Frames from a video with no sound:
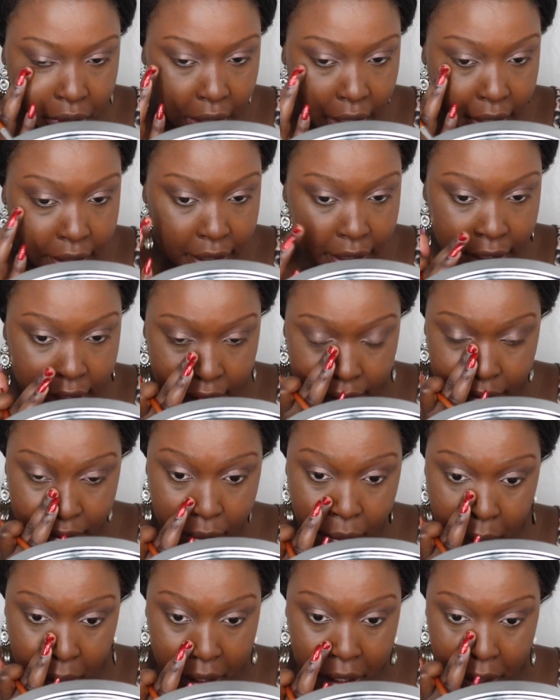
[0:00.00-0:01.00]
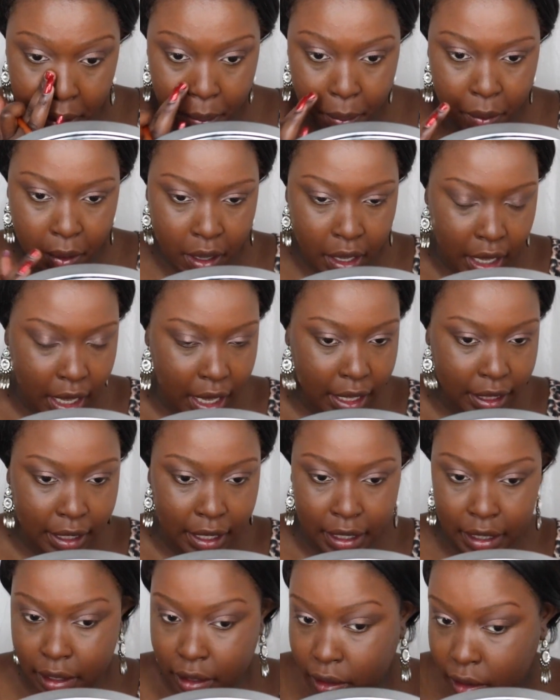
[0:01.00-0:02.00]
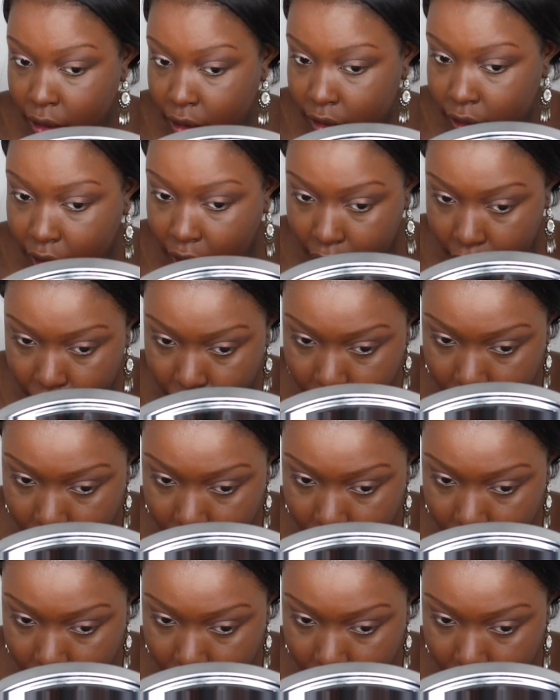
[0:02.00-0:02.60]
I think if you wanted a more highlighted look, that you